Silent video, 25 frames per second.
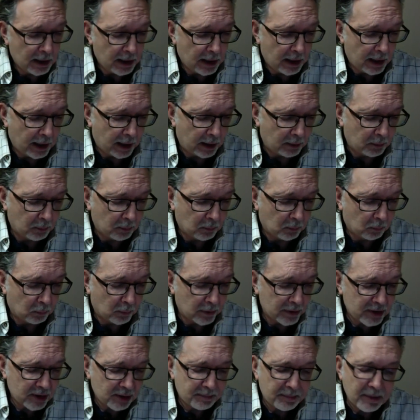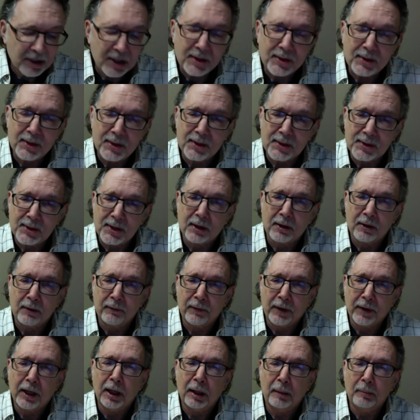And what species are
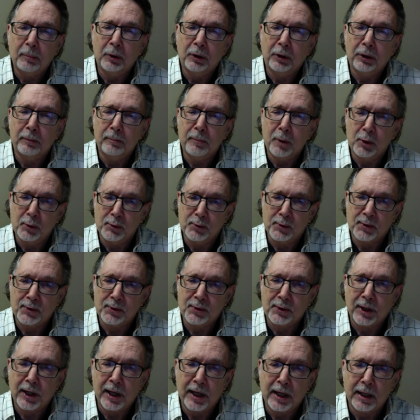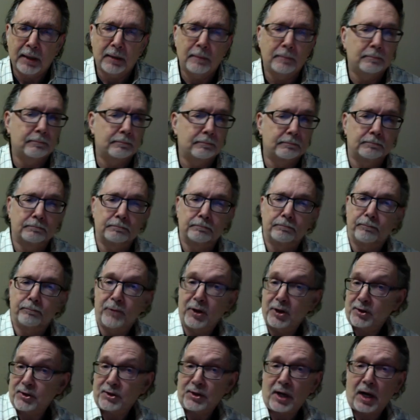available in Moses Lake
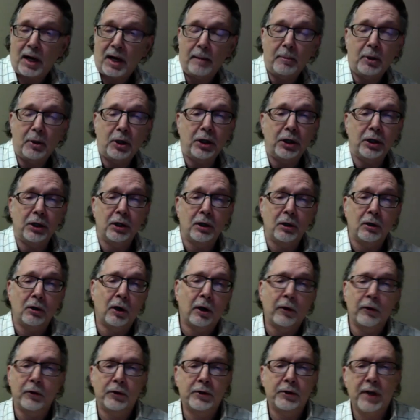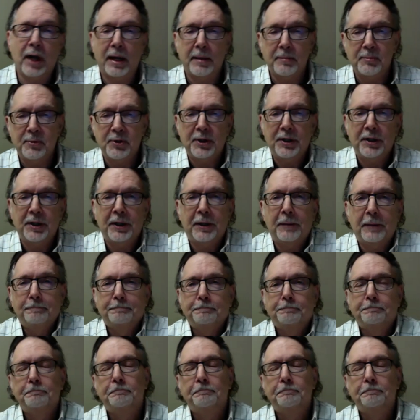this time of year or other times of year?